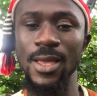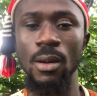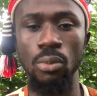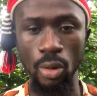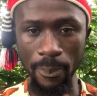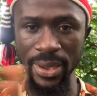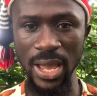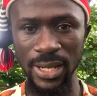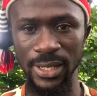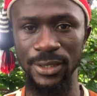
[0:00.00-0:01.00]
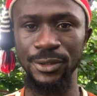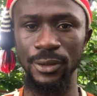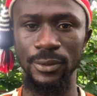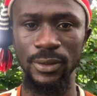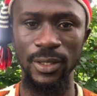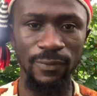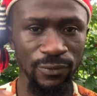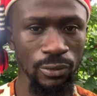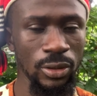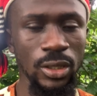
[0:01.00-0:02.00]
But pay attention. If
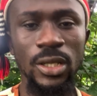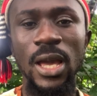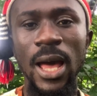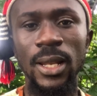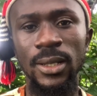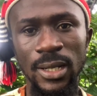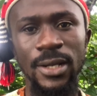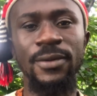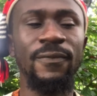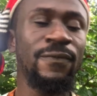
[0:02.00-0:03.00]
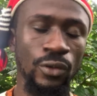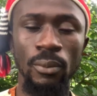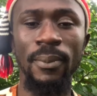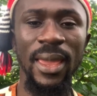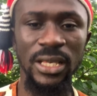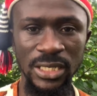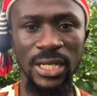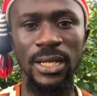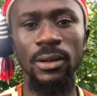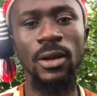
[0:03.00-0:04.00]
you're really learning from my
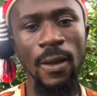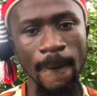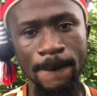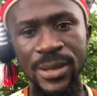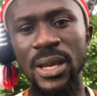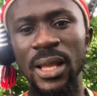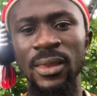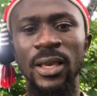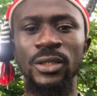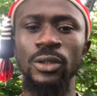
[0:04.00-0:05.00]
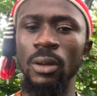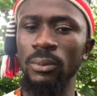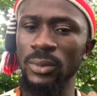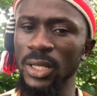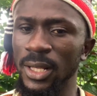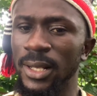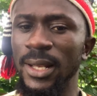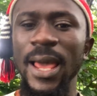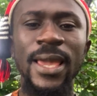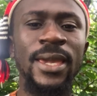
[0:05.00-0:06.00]
channel, pay attention.
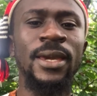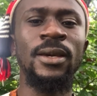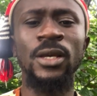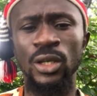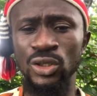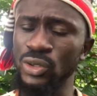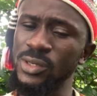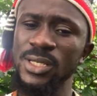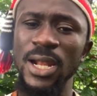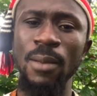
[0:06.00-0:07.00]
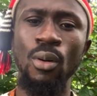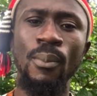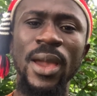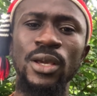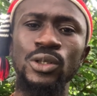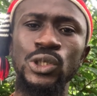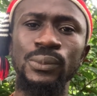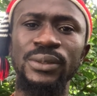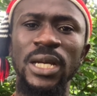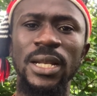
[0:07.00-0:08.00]
Like, subscribe on my YouTube
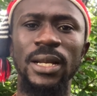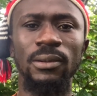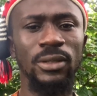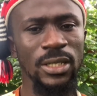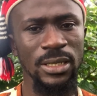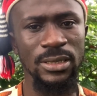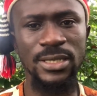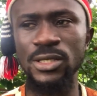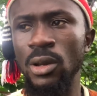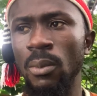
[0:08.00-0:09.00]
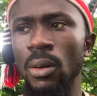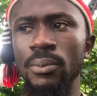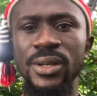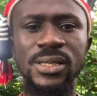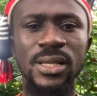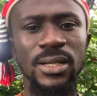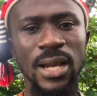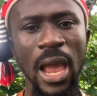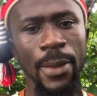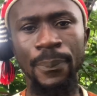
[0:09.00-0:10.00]
channel. This common mistake,
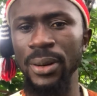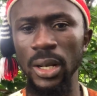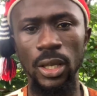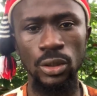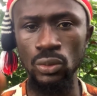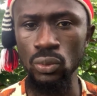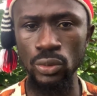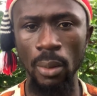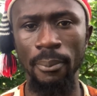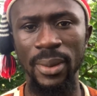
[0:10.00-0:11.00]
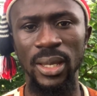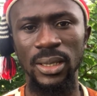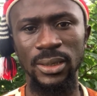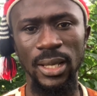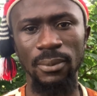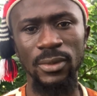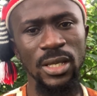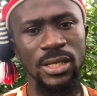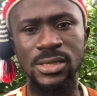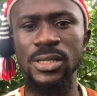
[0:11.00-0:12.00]
I pray you don't make them.
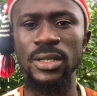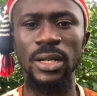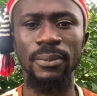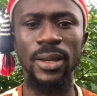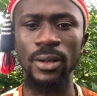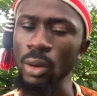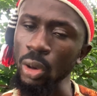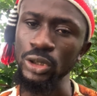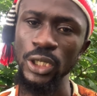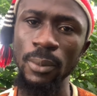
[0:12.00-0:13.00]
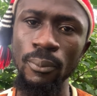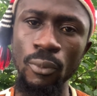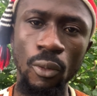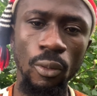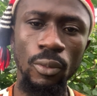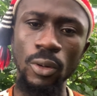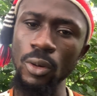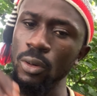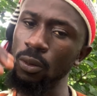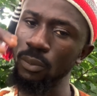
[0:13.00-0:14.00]
It still remain Ojammo.
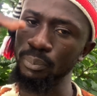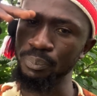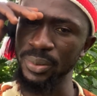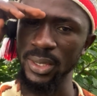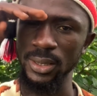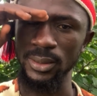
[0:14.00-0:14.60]
Peace.